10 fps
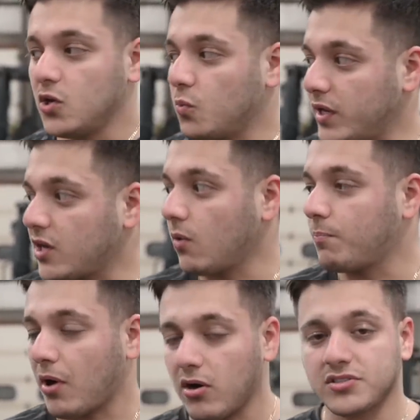We go
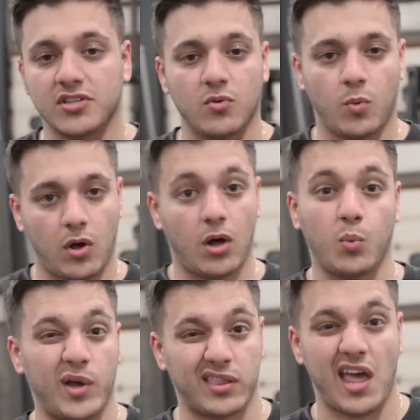balls to the wall
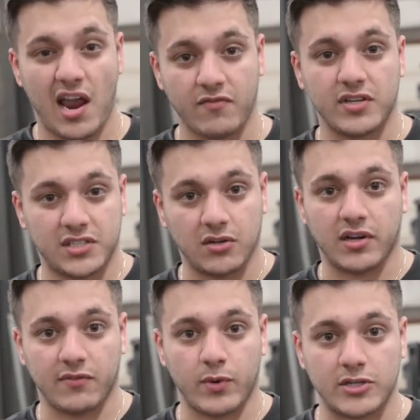with every single
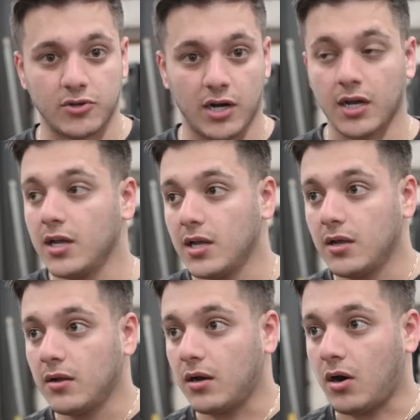giveaway truck.
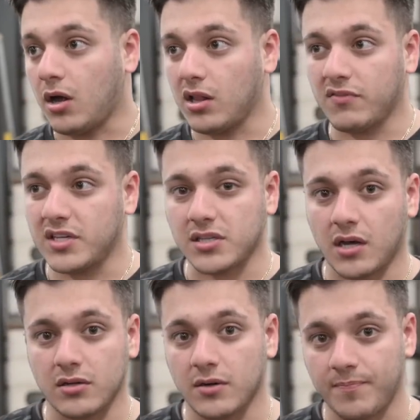All of these
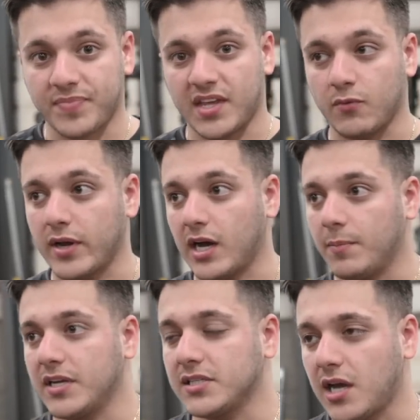other giveaway
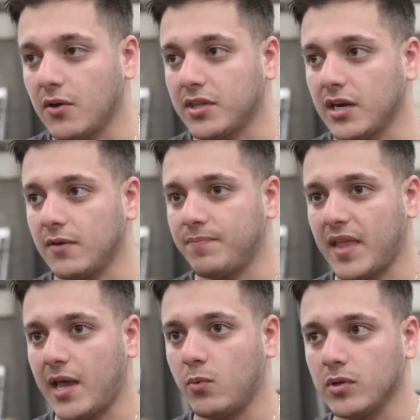companies out there,
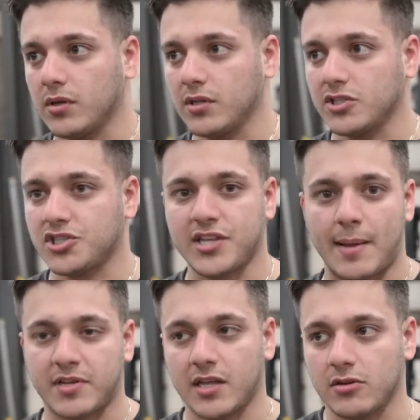they will literally just
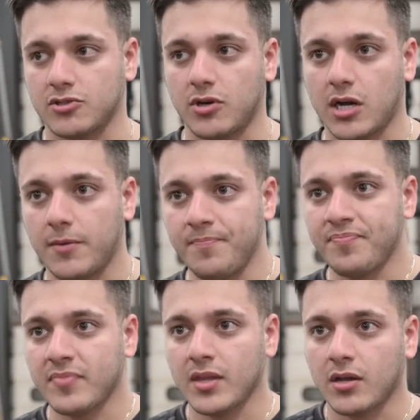slap together a truck,
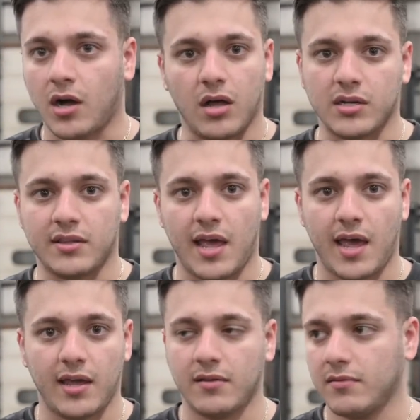call it a
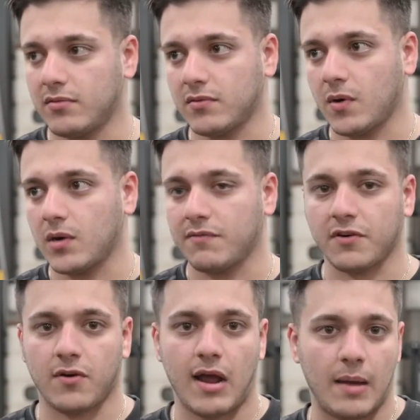day, throw it up
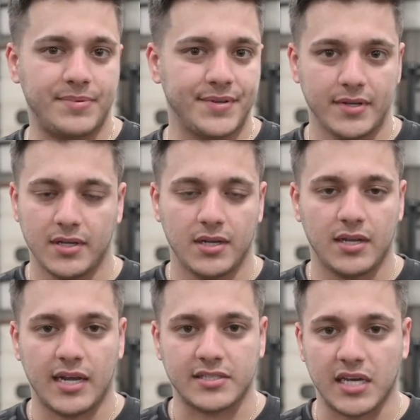for grabs,
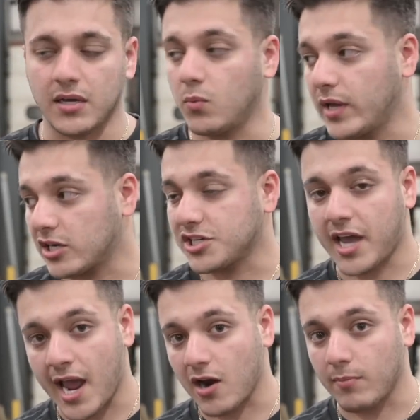and that's it. We actually
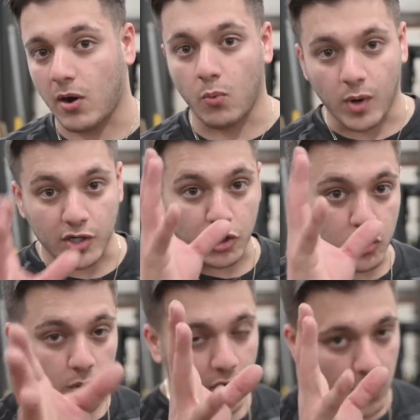care about what
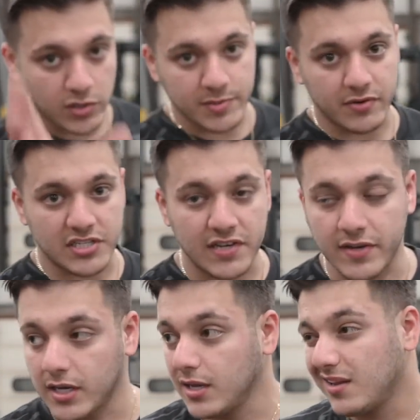you are going to be
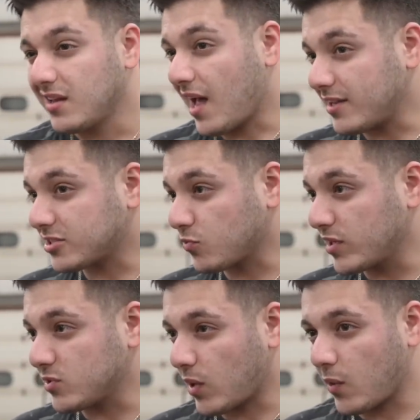receiving. Hence the
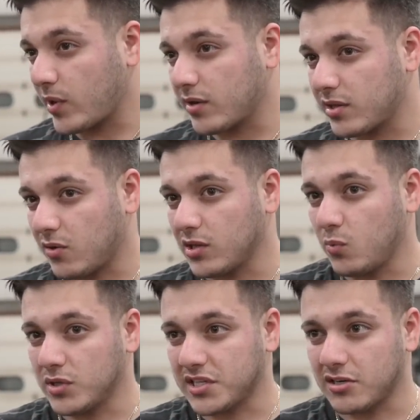reason why we are the only
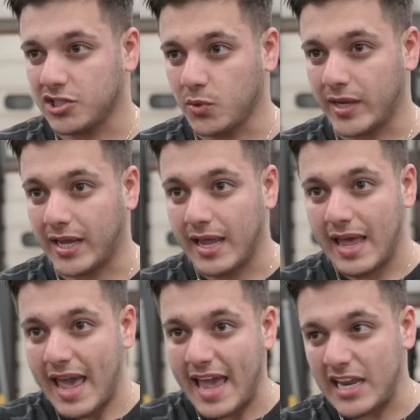ones that are doing
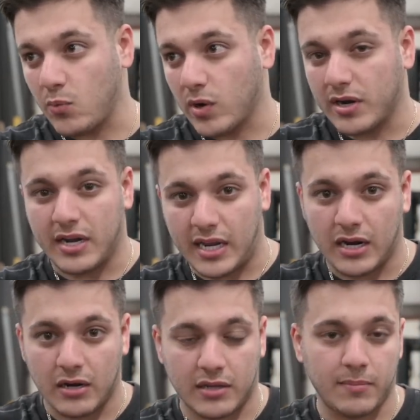anywhere
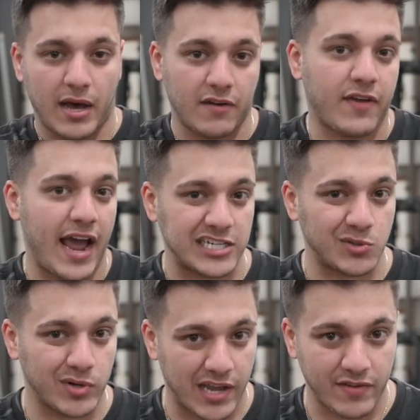near the amount of cash
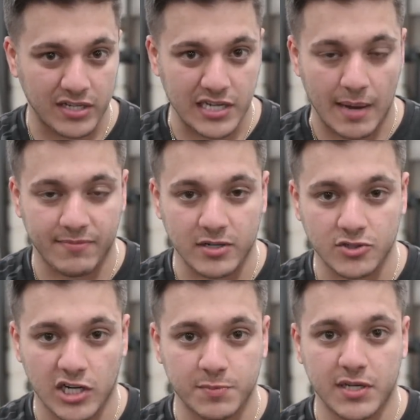that we're giving on top of our
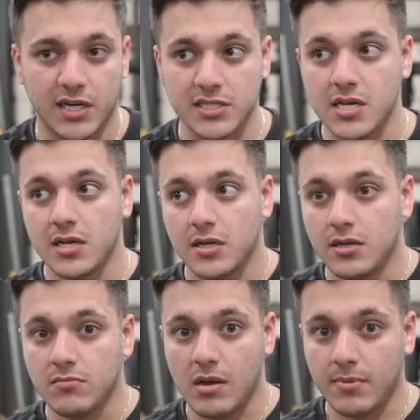trucks, because
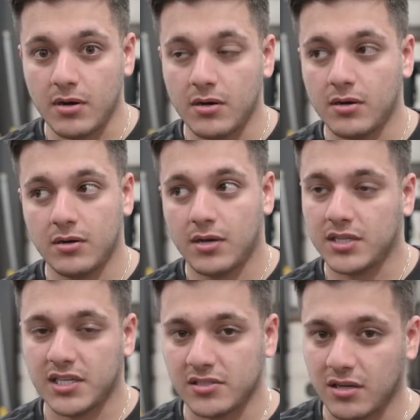remember, I
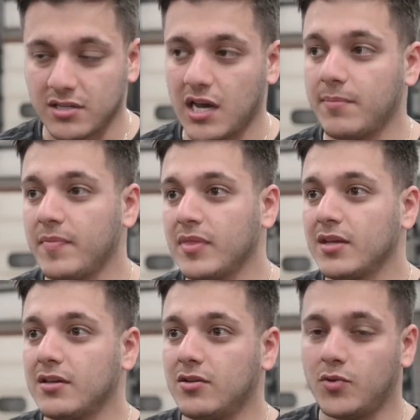say this all the time,
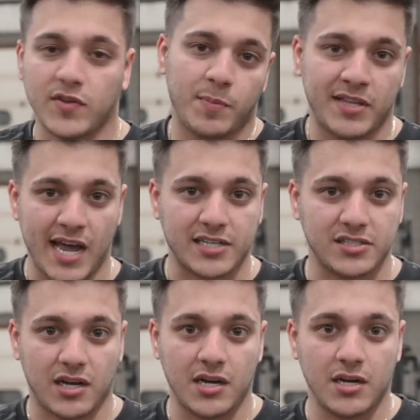you do have to pay
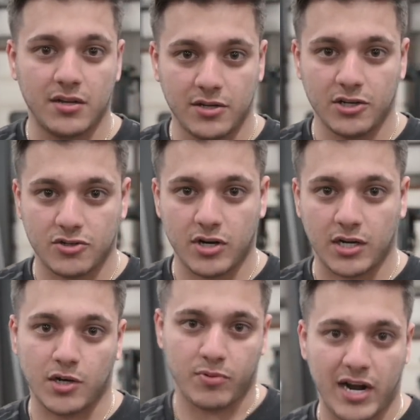taxes on your
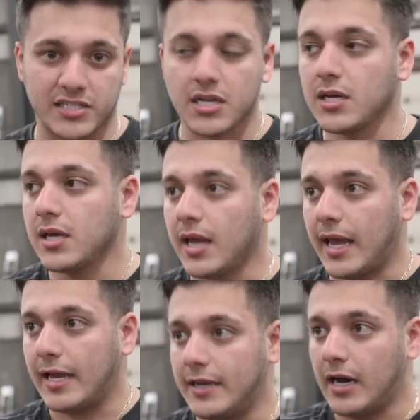truck, your prize,
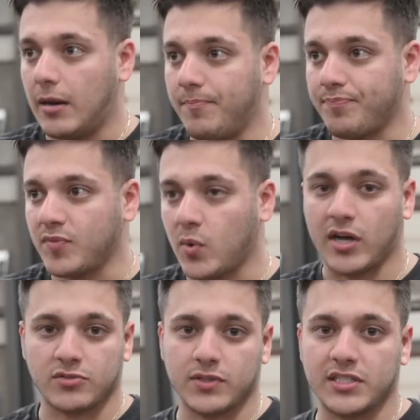and no one
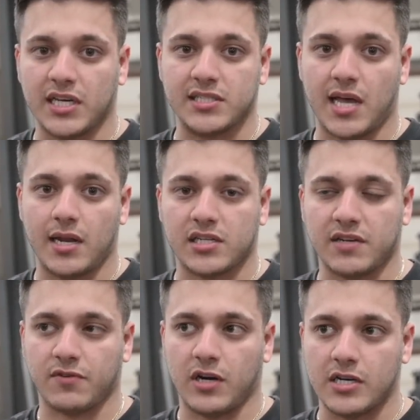else really says that
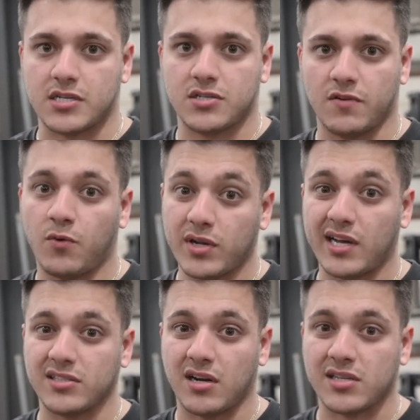except for us. So
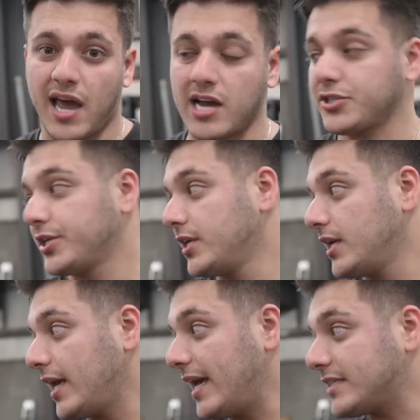$40,000 cash
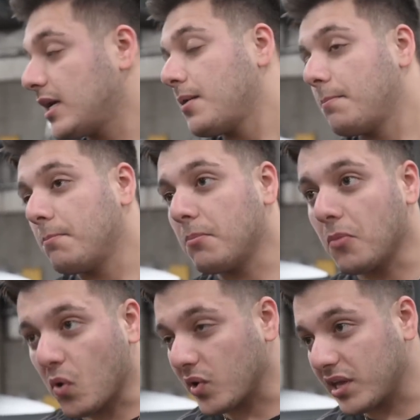is
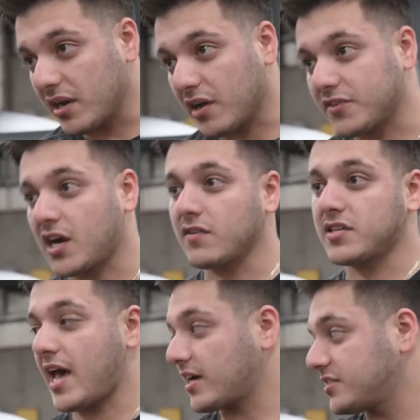more than enough to cover the
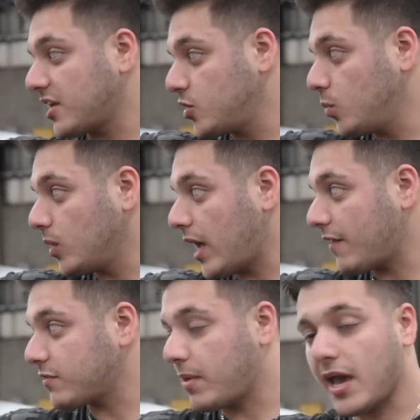taxes that you will
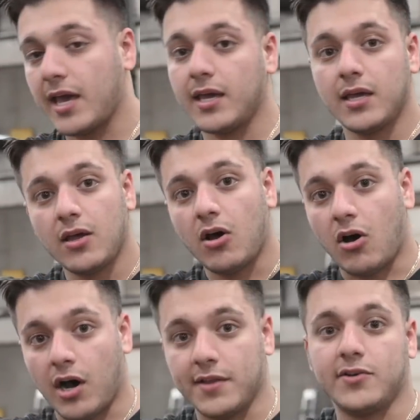have to pay
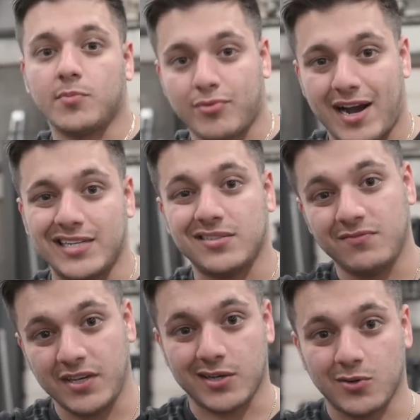on your prize
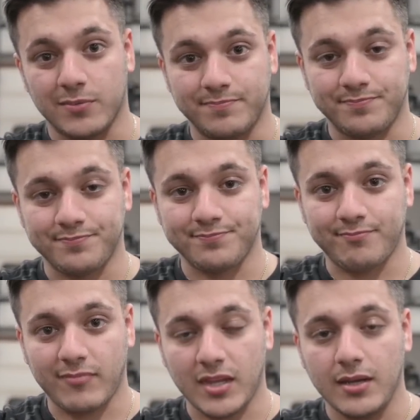vehicle.
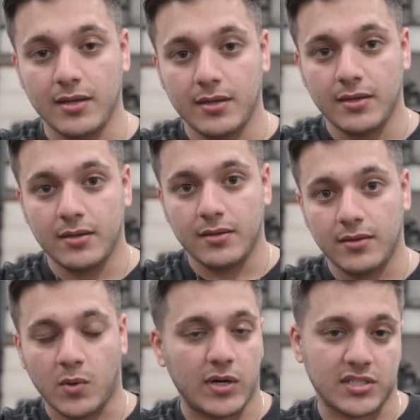
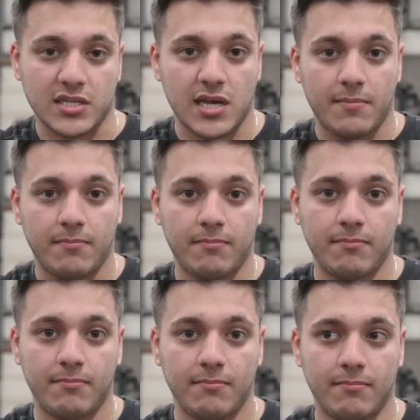No one else does that.
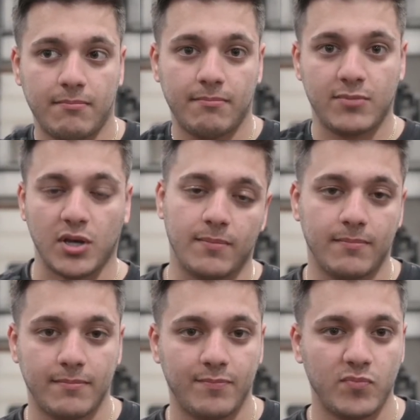So
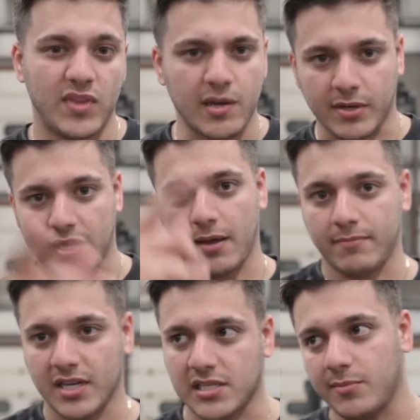think about that
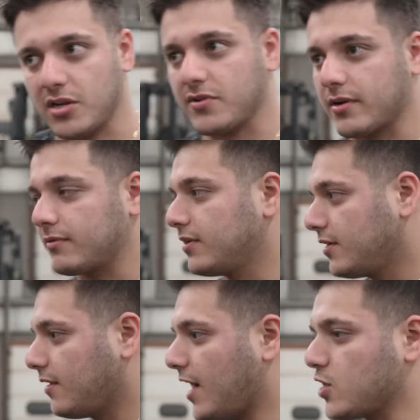next time you're entering.
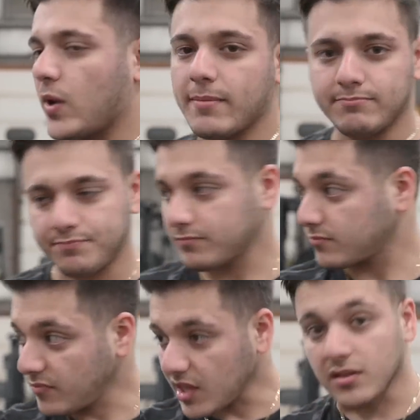Either way,
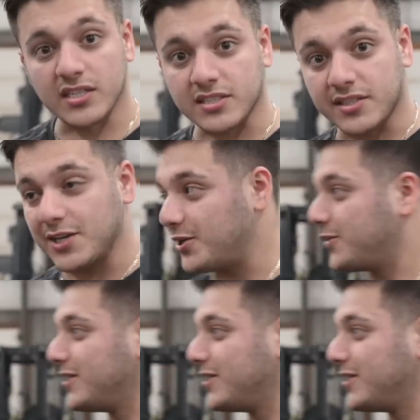let's continue.